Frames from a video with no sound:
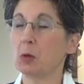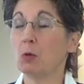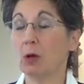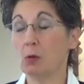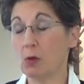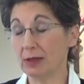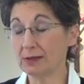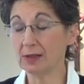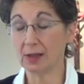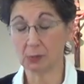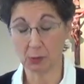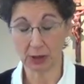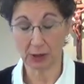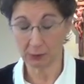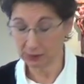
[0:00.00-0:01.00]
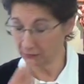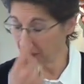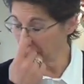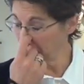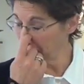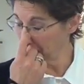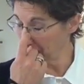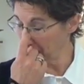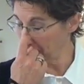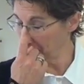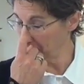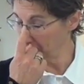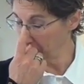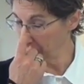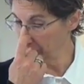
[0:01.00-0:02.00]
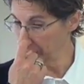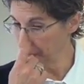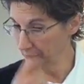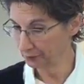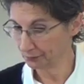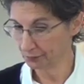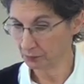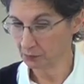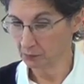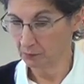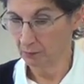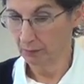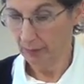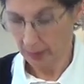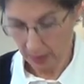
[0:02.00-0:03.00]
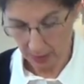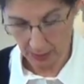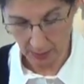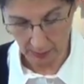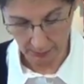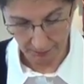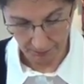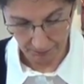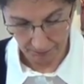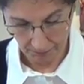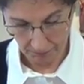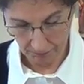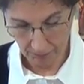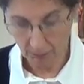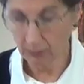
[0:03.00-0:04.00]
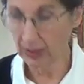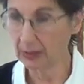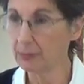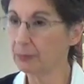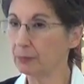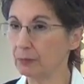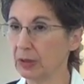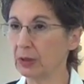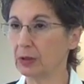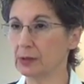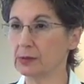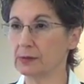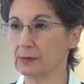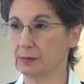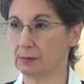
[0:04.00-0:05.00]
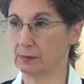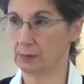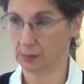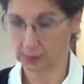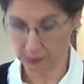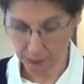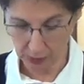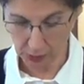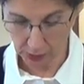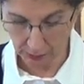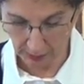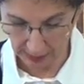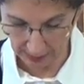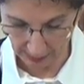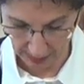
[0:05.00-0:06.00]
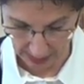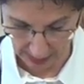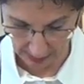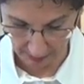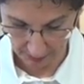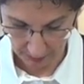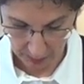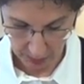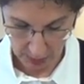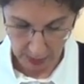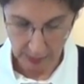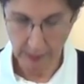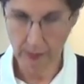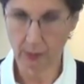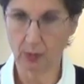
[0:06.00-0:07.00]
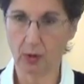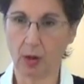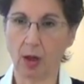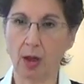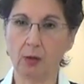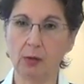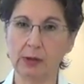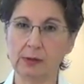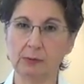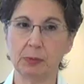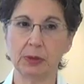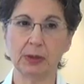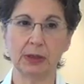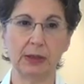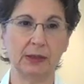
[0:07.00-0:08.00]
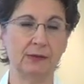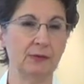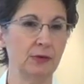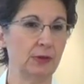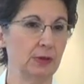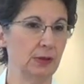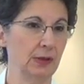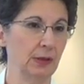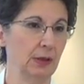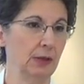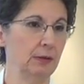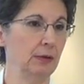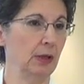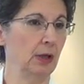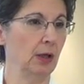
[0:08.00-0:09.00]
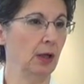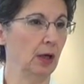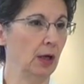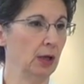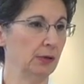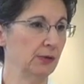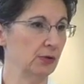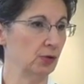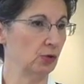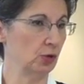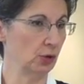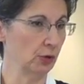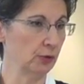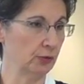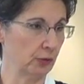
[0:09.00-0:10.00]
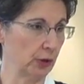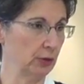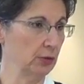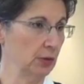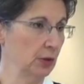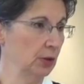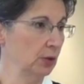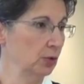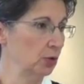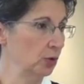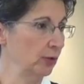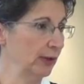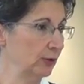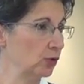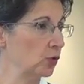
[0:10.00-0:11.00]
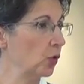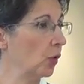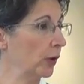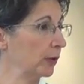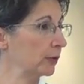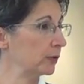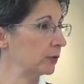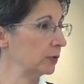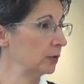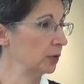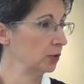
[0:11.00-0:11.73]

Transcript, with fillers: Well, one time when I was very young, um, my parents, especially my mom, always believed in us children doing chores.